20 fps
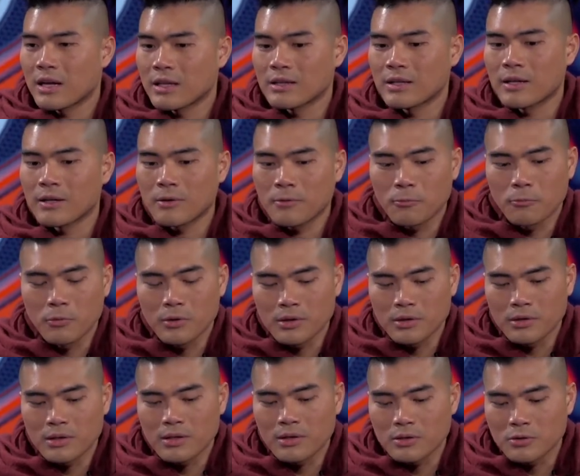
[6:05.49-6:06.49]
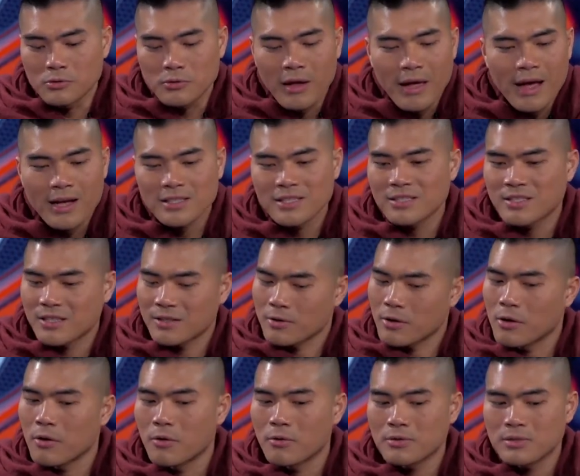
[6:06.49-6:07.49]
I think would do the X's and
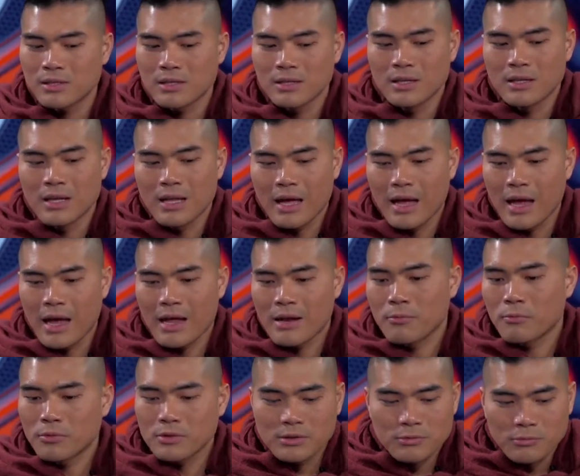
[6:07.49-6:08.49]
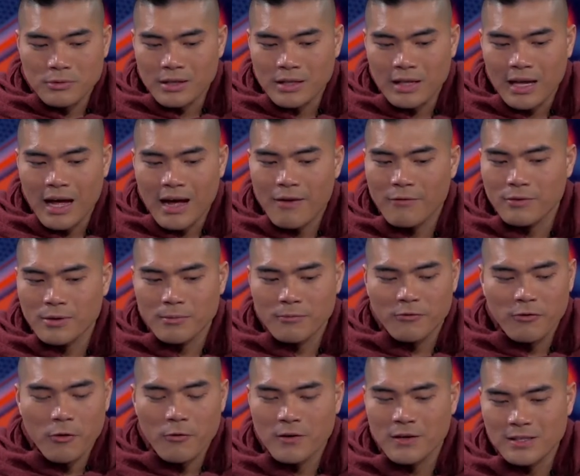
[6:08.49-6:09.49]
O's and would really have them
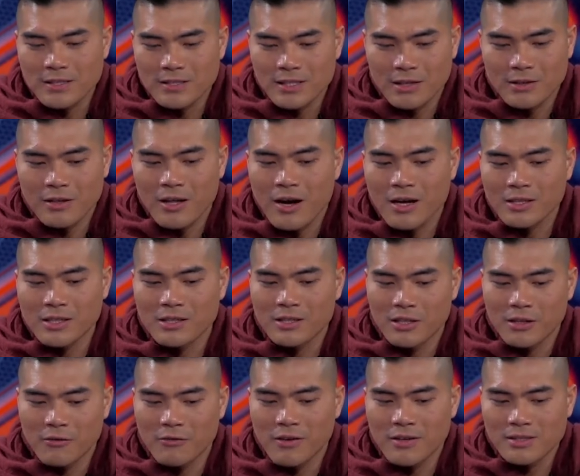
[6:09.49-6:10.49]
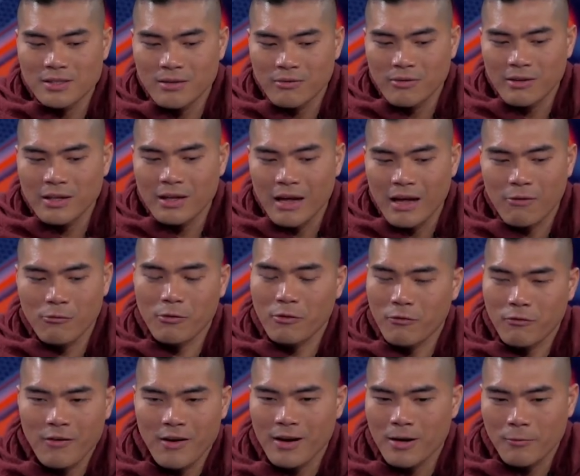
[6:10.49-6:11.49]
focused and locked in defensively and would
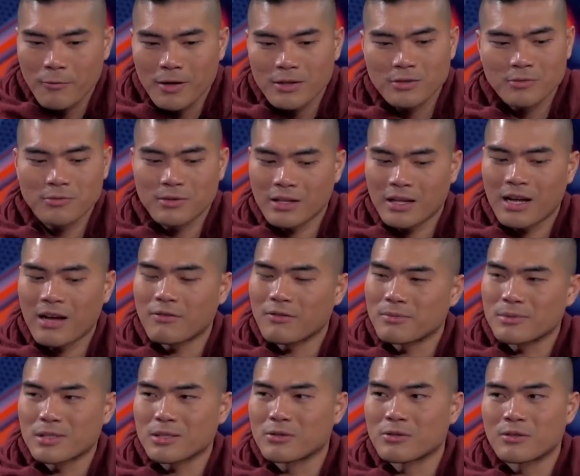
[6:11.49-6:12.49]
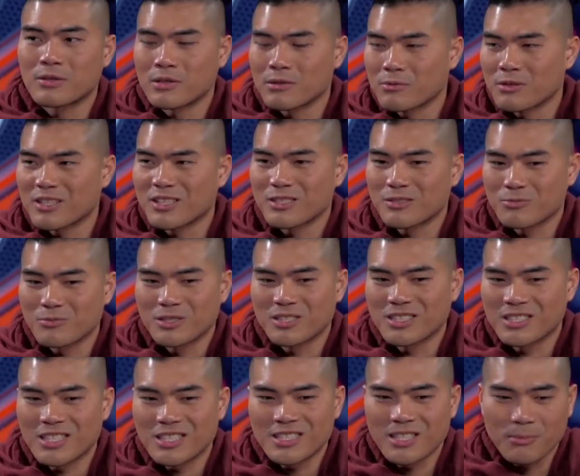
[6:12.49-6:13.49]
find a way to really have them score because
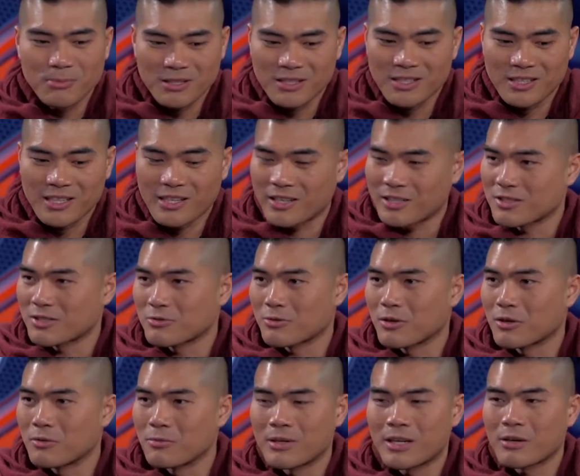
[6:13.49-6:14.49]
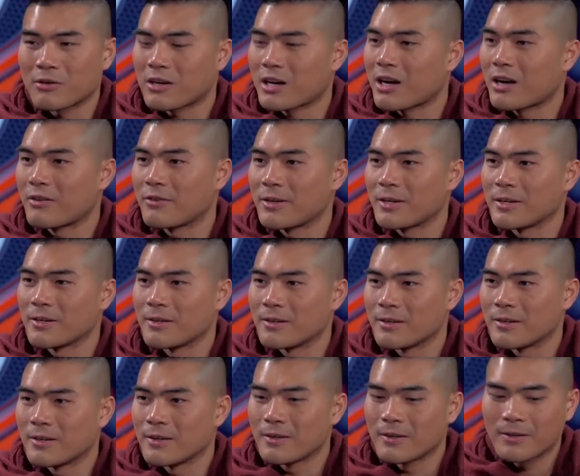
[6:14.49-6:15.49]
which that's something that they're going to struggle without Kyrie.
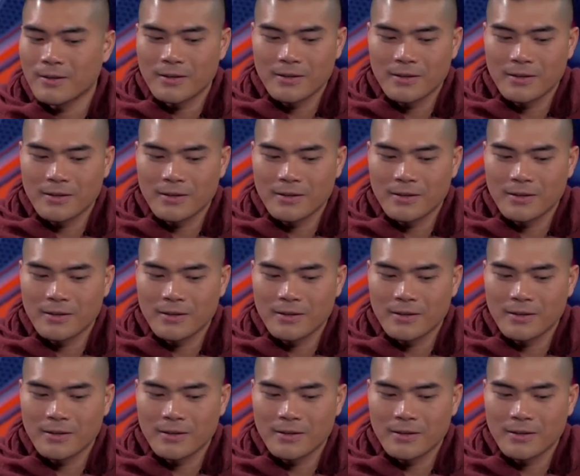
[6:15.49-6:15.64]
Mm-hmm.